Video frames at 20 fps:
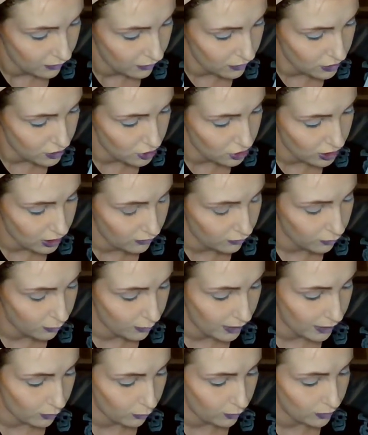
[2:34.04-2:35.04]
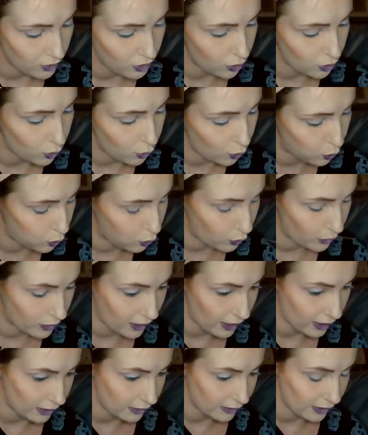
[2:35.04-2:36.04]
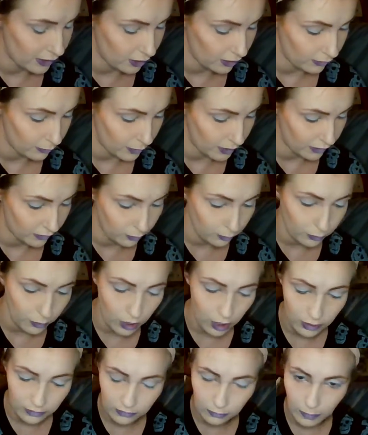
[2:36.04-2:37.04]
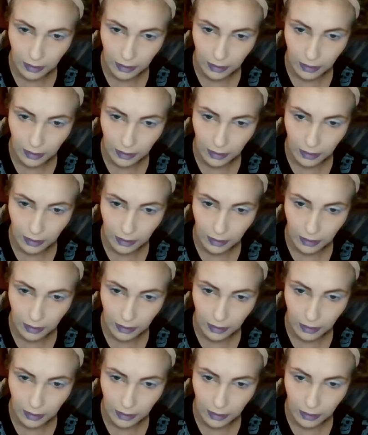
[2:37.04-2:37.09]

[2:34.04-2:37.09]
this shade from my original Kylie Cosmetics bronze